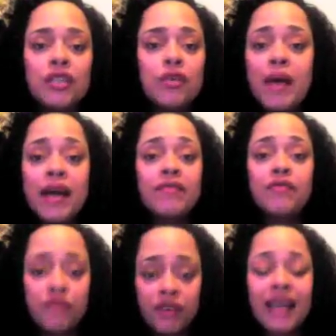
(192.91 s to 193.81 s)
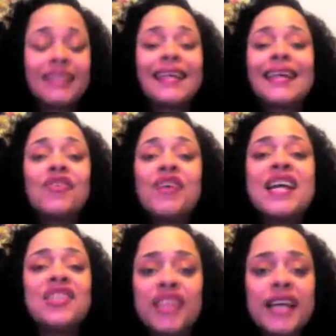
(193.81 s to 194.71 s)
it don't matter if you even got second grade
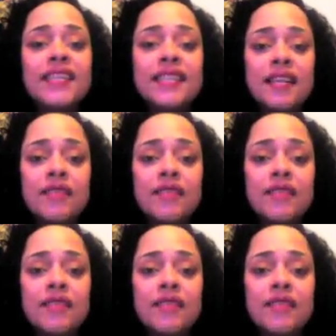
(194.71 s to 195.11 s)
education.